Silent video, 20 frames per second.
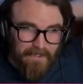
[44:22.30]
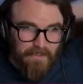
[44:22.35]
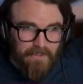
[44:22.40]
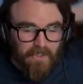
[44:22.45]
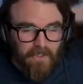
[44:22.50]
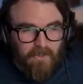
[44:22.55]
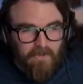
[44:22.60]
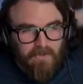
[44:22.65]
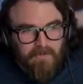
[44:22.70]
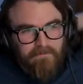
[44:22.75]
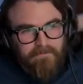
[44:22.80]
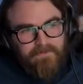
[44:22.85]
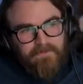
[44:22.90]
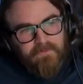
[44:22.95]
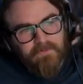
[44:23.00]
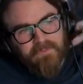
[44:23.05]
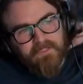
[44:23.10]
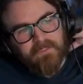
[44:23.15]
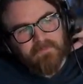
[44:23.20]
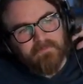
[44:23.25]
Call of
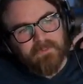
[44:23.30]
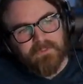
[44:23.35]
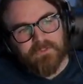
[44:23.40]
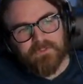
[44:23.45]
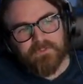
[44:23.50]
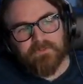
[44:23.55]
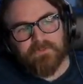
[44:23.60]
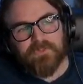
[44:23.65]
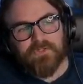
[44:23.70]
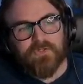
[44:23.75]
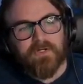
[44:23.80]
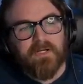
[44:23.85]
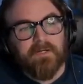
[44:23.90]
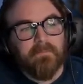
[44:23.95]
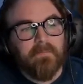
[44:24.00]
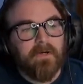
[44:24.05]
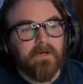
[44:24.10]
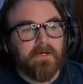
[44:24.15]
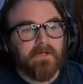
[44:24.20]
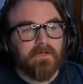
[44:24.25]
Duty registered
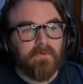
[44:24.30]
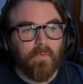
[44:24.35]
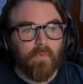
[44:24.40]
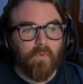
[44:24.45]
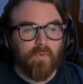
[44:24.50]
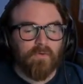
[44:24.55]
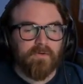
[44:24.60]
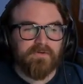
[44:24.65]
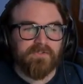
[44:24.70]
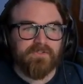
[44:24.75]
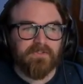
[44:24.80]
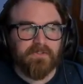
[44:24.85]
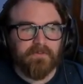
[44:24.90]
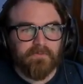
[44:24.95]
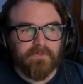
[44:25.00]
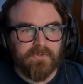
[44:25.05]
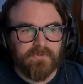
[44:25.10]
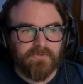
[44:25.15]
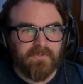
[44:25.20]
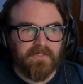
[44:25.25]
trademark,
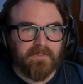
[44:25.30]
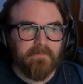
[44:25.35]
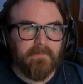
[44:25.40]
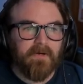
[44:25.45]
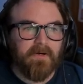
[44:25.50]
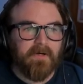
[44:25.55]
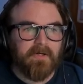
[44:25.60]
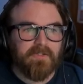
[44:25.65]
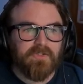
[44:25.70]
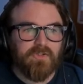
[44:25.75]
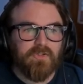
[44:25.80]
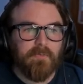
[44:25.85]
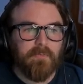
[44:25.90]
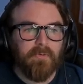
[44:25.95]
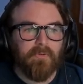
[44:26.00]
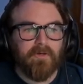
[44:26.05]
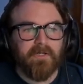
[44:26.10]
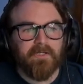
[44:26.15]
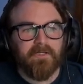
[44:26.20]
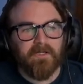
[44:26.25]
Warzone trademark
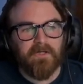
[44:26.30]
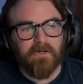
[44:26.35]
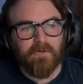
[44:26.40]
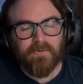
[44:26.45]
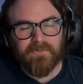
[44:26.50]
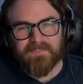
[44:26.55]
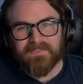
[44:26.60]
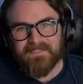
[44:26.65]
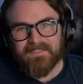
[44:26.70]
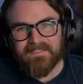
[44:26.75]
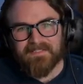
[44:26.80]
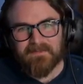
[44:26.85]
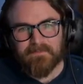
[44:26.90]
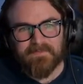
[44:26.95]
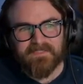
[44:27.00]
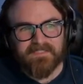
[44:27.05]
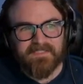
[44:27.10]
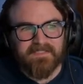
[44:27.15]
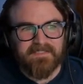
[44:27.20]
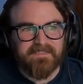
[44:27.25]
2.0
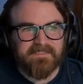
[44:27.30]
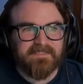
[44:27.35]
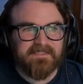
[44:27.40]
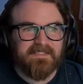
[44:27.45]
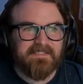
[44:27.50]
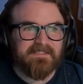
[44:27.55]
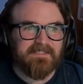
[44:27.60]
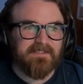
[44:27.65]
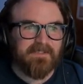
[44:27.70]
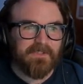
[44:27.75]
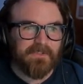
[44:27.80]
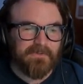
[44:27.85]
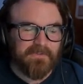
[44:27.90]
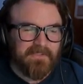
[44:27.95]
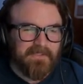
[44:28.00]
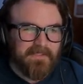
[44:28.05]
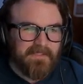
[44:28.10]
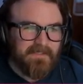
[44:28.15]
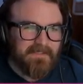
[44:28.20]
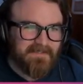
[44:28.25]
DMZ season
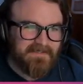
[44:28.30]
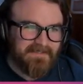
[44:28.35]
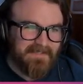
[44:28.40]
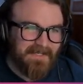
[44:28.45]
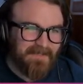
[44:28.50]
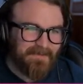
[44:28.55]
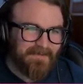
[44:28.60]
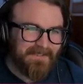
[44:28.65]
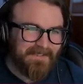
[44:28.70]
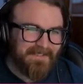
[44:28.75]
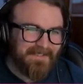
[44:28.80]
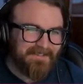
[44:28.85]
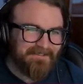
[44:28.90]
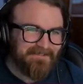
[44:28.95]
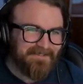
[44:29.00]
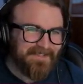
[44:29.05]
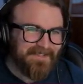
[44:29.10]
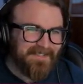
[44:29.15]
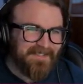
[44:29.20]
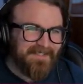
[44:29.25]
3 is now live.